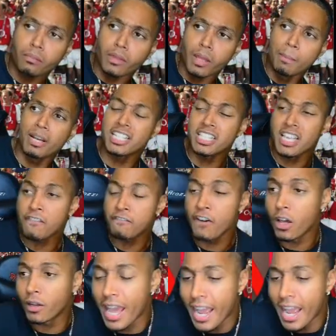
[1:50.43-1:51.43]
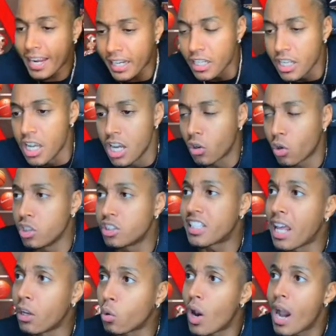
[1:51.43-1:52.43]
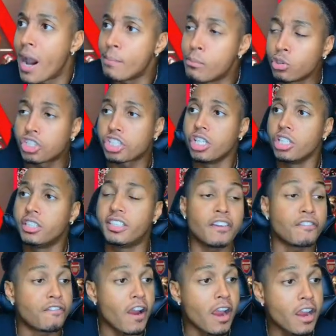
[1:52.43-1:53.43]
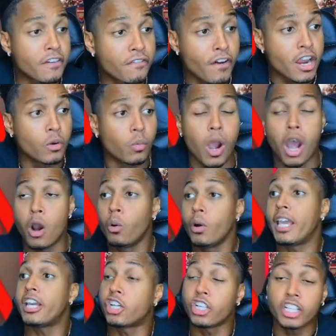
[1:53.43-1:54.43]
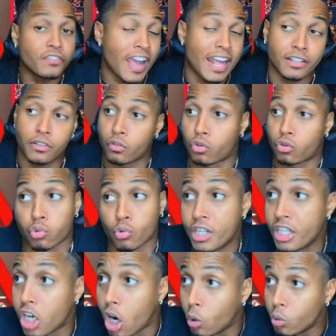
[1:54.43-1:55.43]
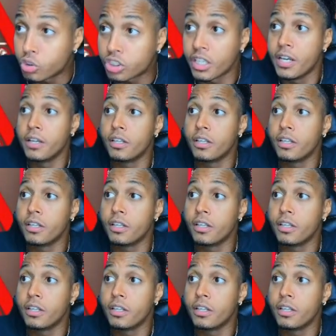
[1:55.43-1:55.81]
Because I felt like Gonçalo Ramos did very, very well. He could have had three goals.